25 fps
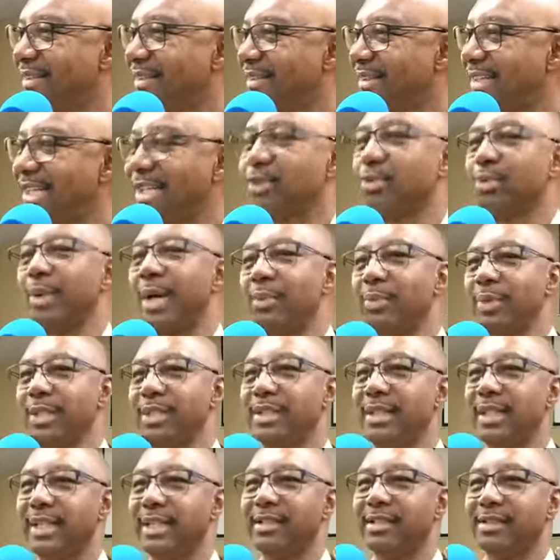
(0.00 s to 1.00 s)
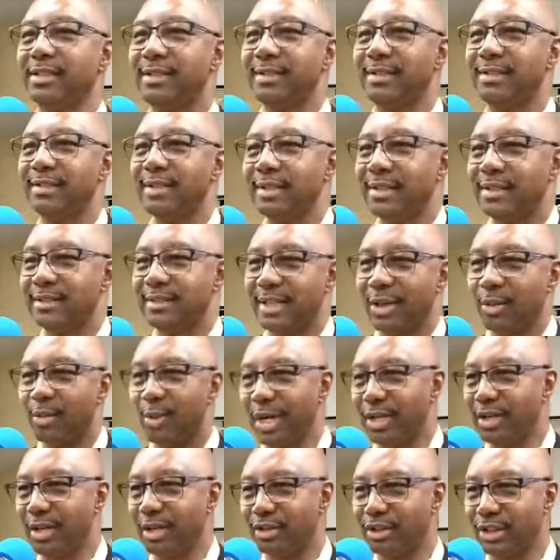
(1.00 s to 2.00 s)
That's why we teach. Is that
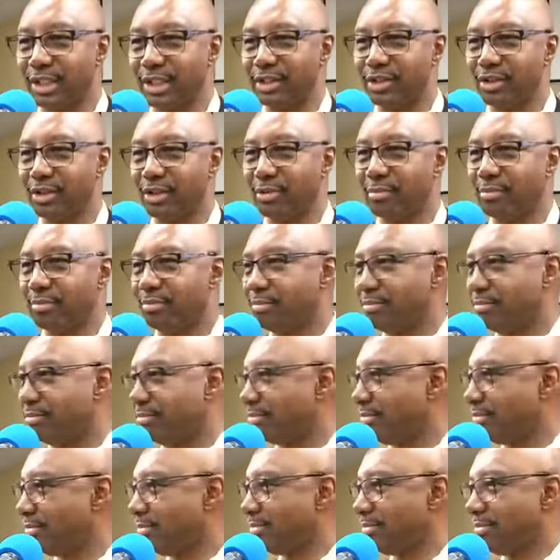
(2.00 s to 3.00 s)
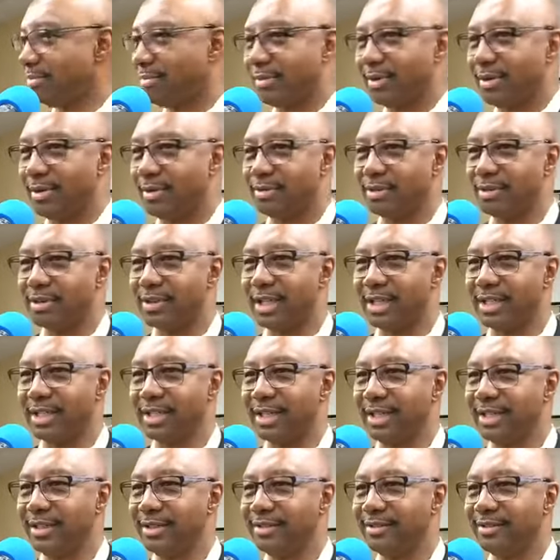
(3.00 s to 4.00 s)
why y'all teach on, on
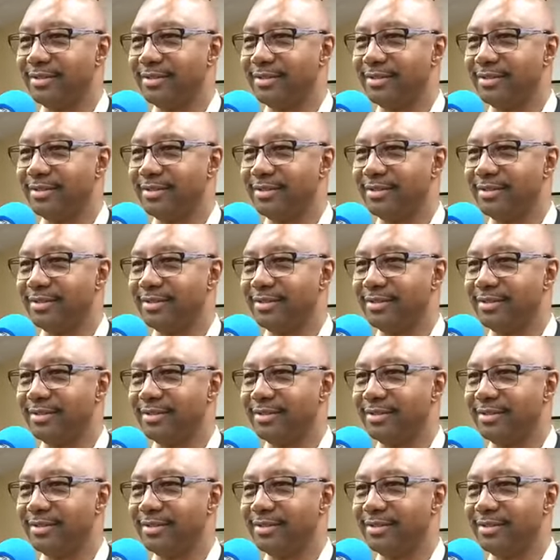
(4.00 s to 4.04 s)
Sunday?